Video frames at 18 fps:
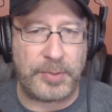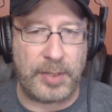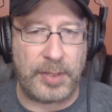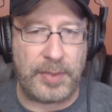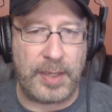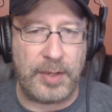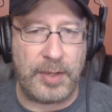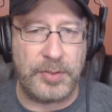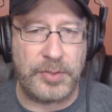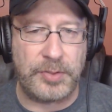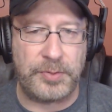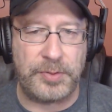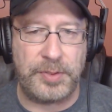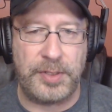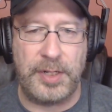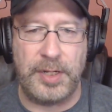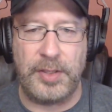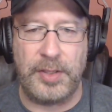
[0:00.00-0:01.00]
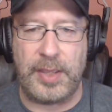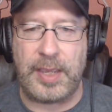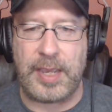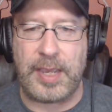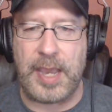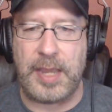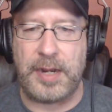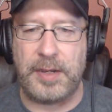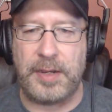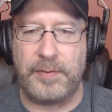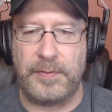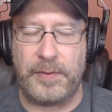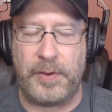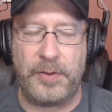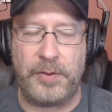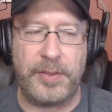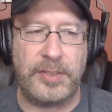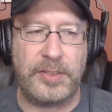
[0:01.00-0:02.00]
So I think it was really kind of,
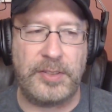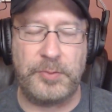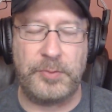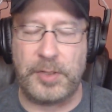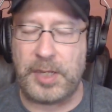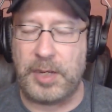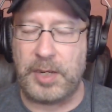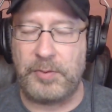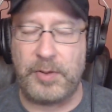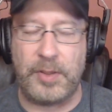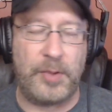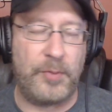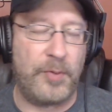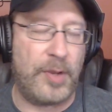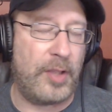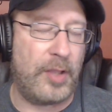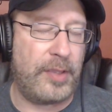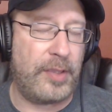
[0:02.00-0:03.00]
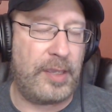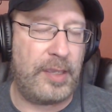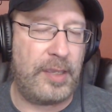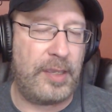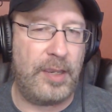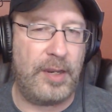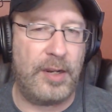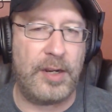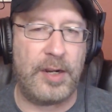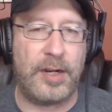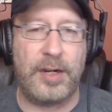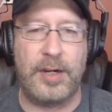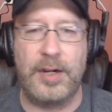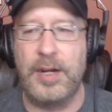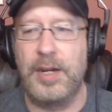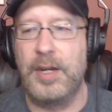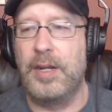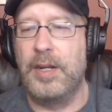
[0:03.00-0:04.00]
oh, this is working really well here.